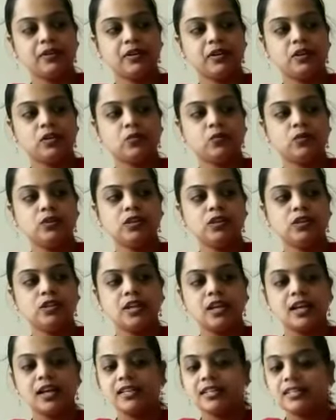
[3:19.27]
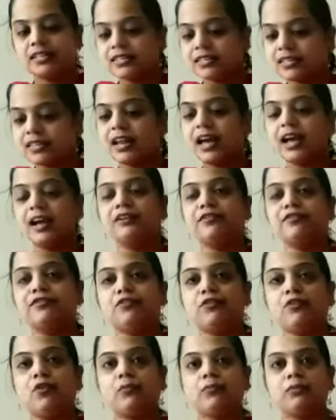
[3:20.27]
It will slide
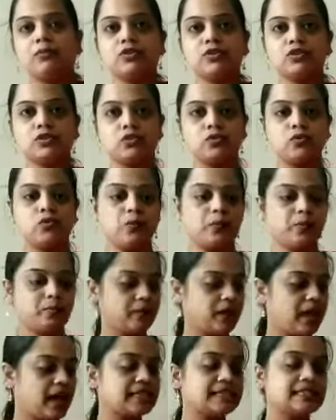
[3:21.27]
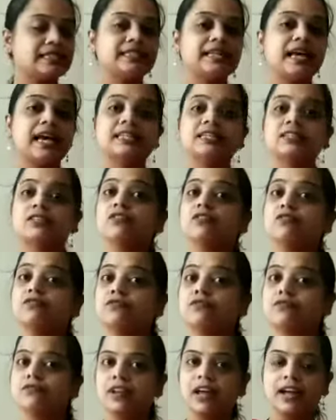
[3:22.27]
from the slope as it has a
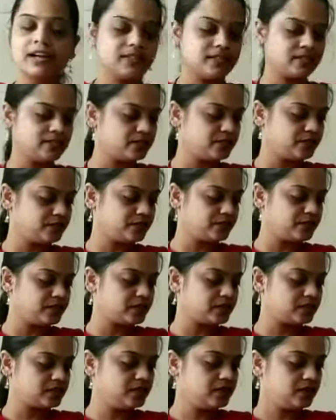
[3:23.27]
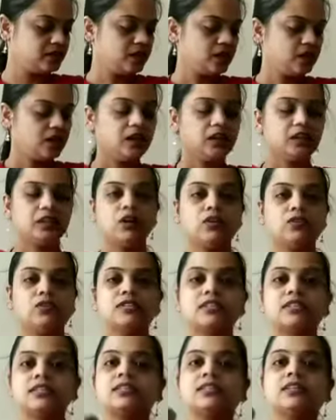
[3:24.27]
flat surface. Now
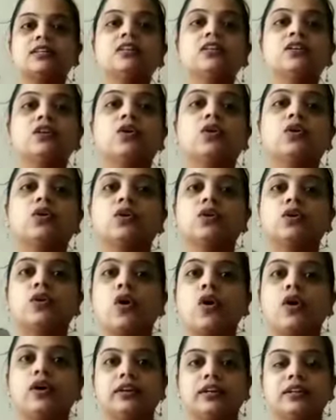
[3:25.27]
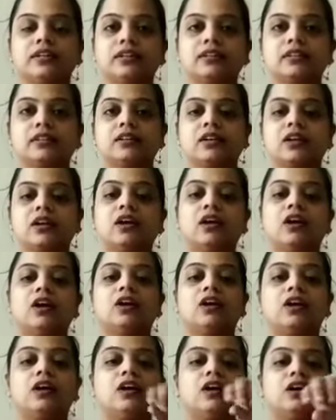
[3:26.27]
this is a coin.
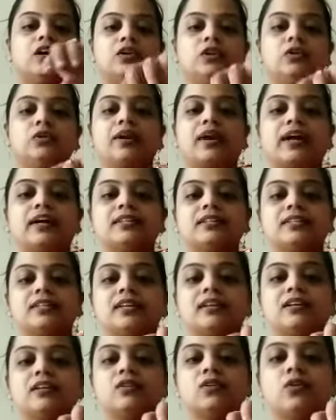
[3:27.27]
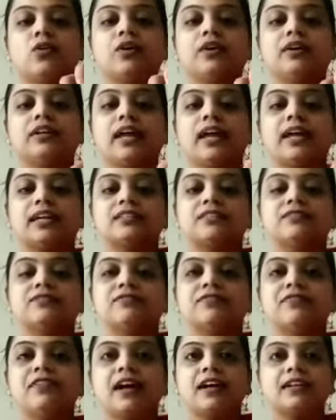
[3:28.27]
You can see a coin has a
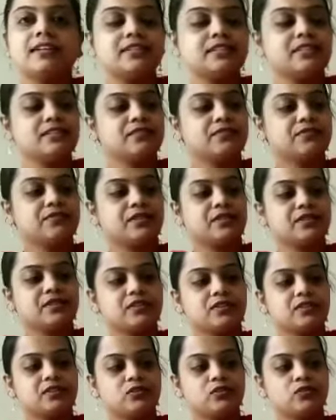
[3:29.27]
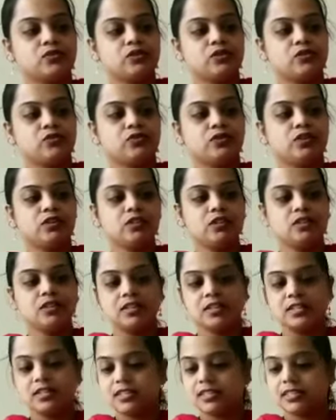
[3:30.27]
flat surface. So it will
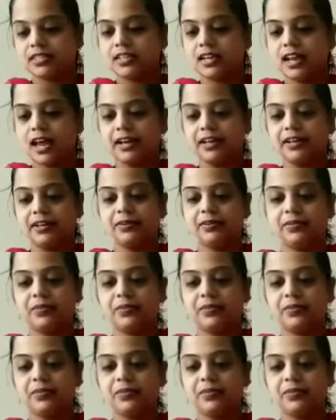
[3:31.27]
slide.